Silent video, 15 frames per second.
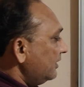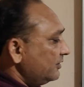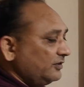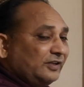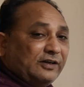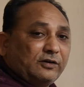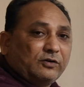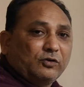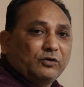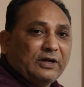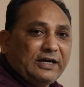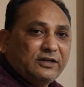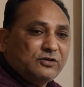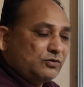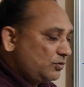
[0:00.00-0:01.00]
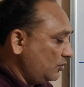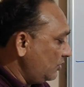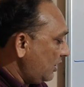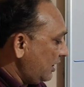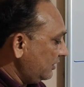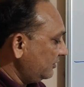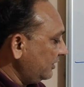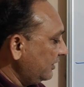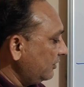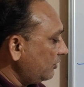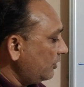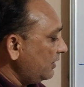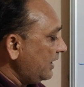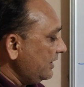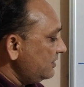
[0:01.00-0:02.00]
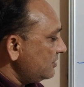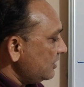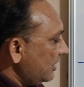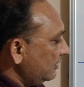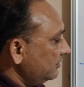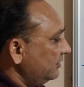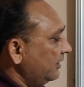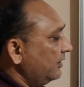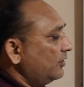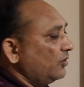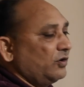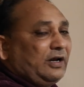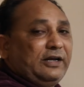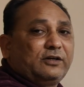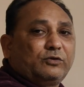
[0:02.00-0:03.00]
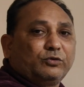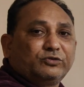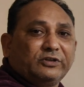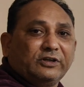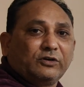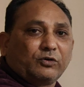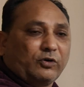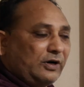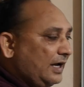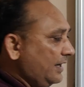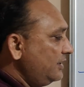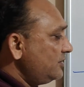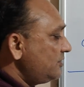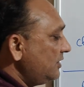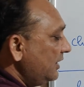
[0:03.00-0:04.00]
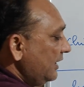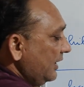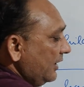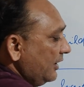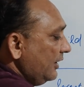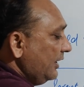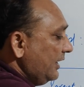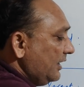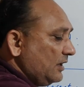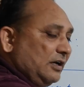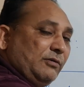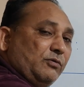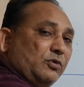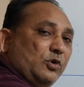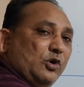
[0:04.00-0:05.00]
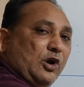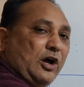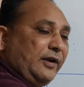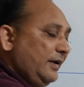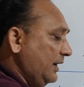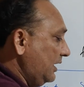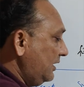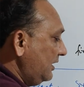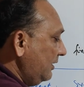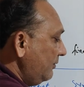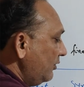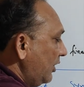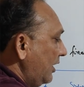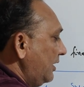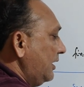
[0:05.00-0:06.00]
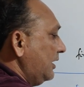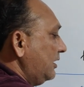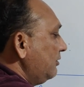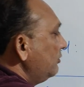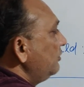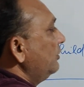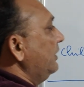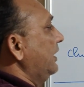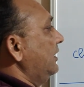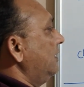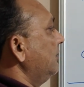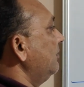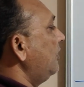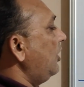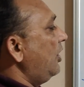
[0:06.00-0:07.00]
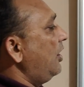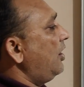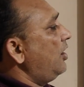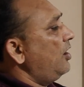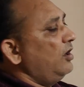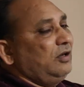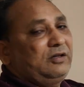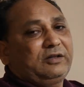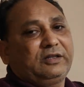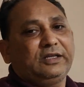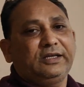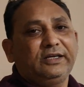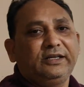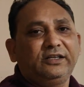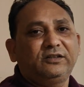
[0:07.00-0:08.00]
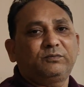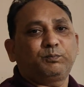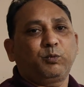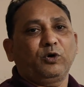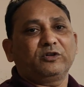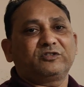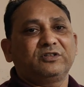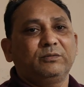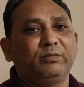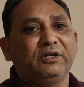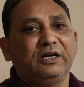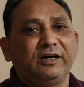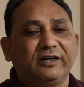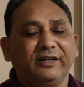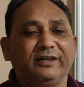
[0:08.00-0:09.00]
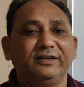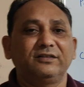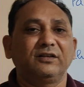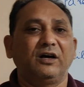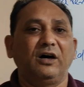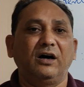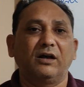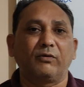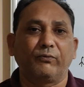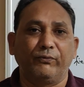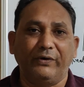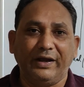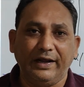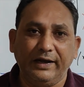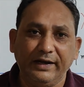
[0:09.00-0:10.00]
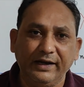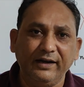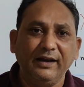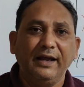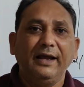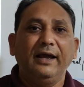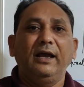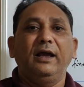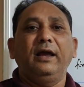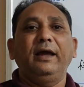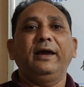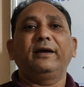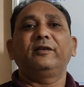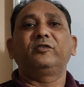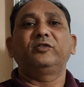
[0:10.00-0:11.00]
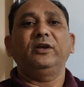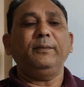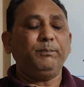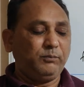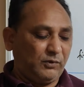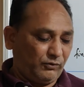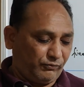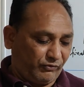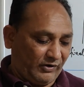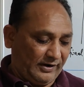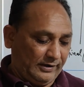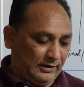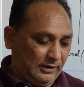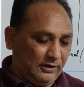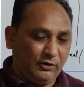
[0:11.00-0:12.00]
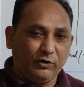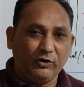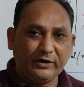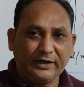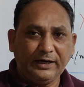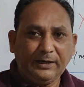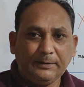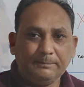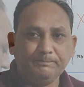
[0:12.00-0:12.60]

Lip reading: synchronized to non-synchronized, non-synchronized to synchronized, native to non-native, non-native to native. All these possibilities are valid except final. Okay?